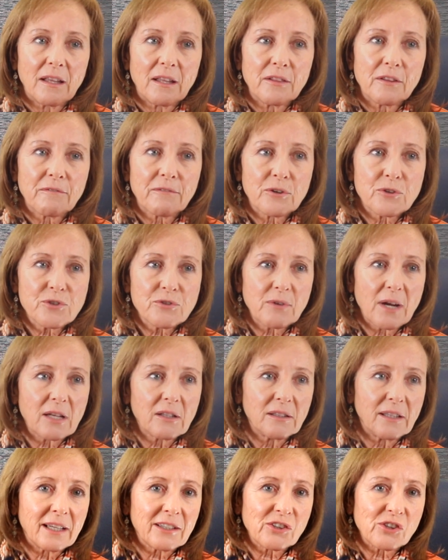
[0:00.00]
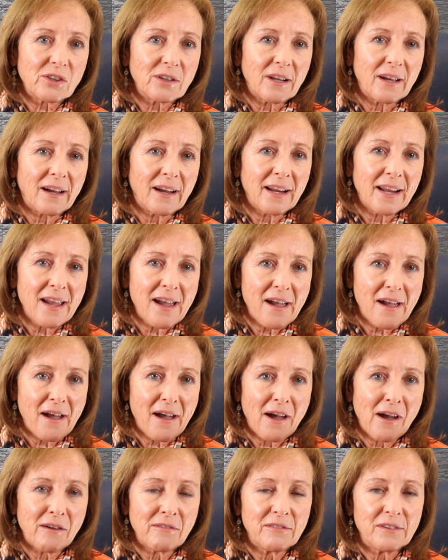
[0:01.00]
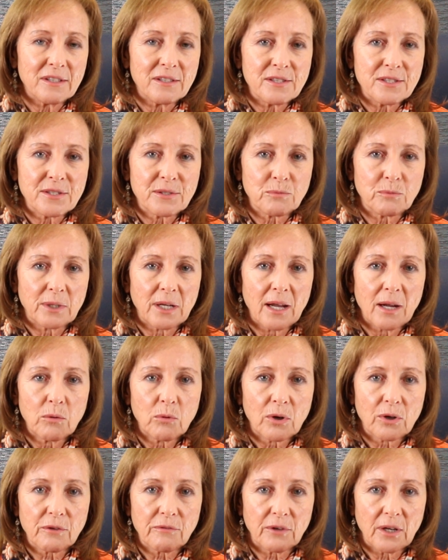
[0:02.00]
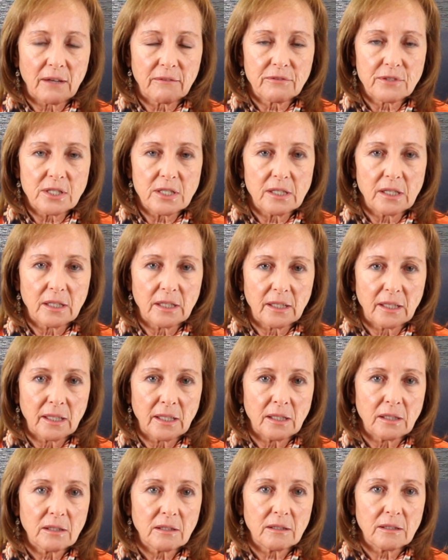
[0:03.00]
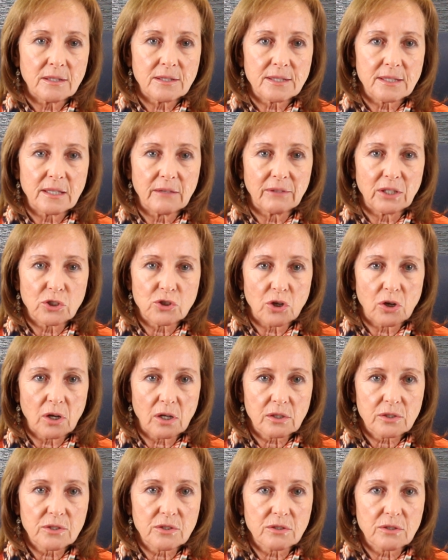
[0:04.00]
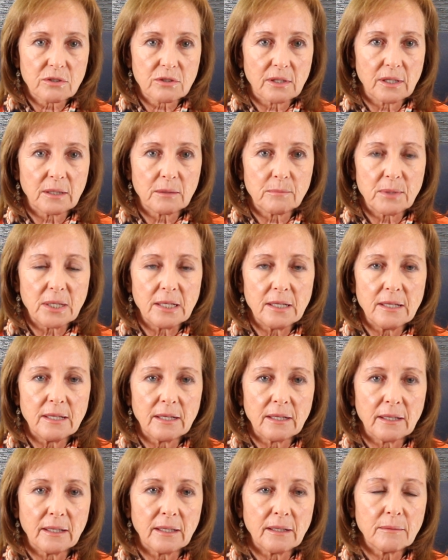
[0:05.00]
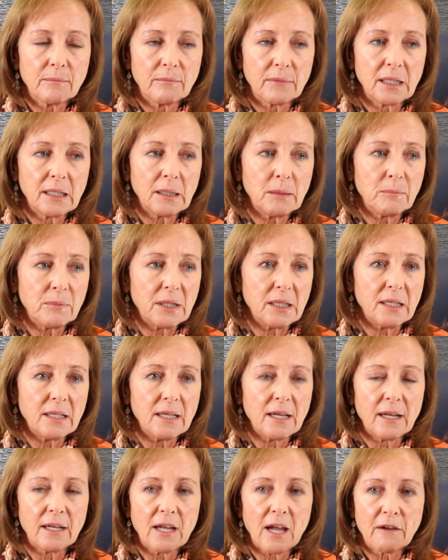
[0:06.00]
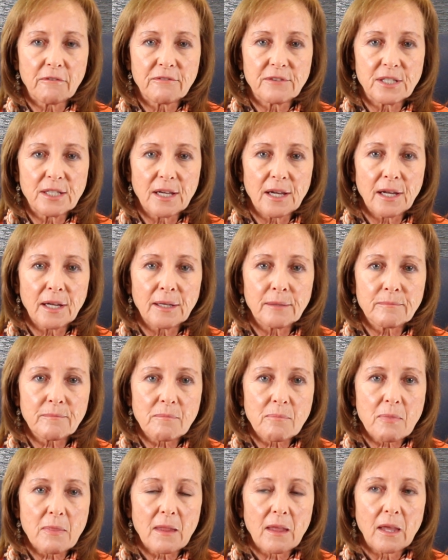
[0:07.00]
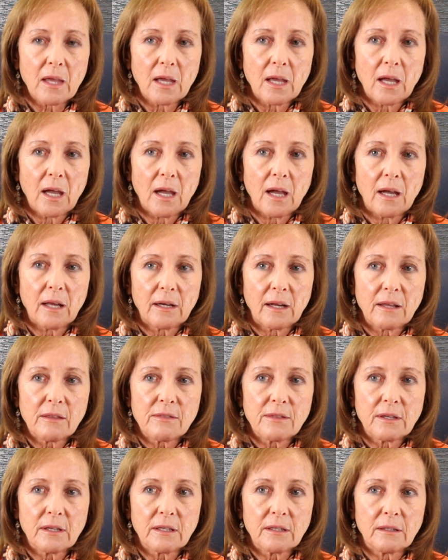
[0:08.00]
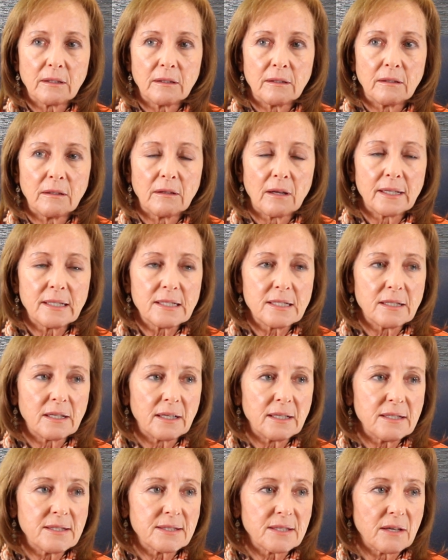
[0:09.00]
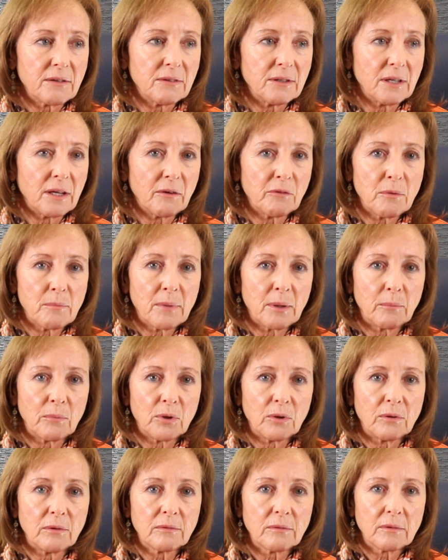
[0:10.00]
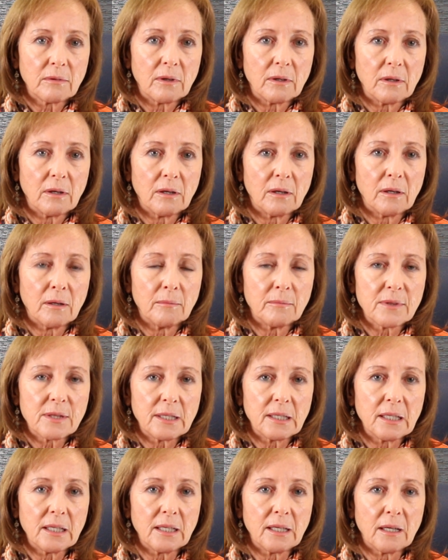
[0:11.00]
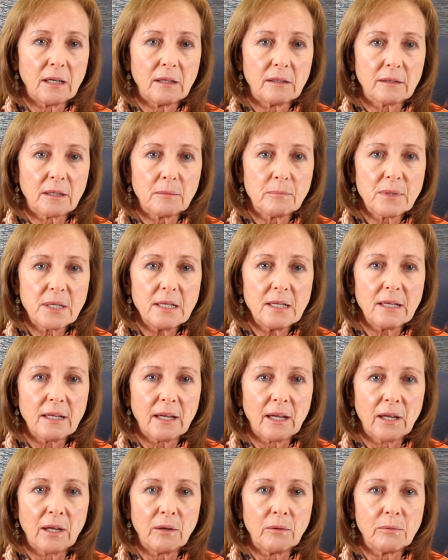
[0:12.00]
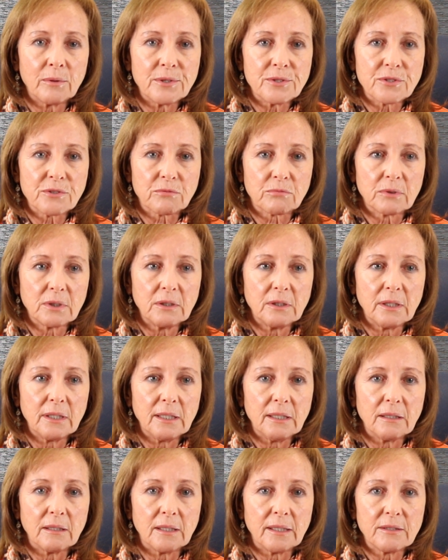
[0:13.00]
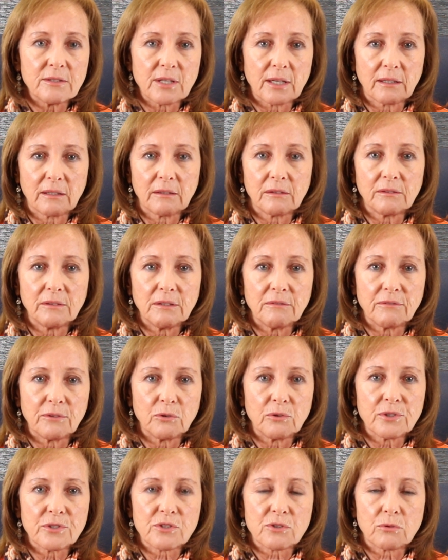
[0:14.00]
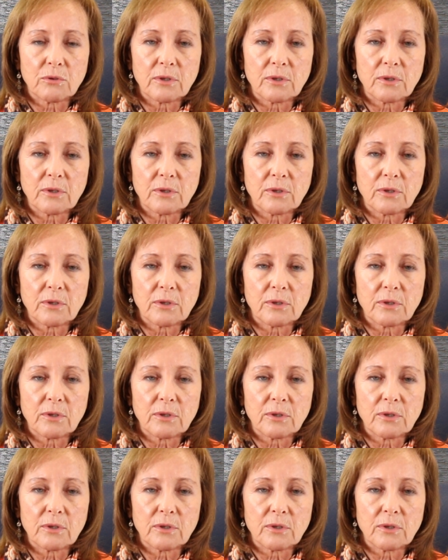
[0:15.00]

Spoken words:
The first recollection I have is when I worked for FDA, is giving talks at PDA, mainly PDA FDA. And I think in 1997, I remember thinking that PDA was really a technically focused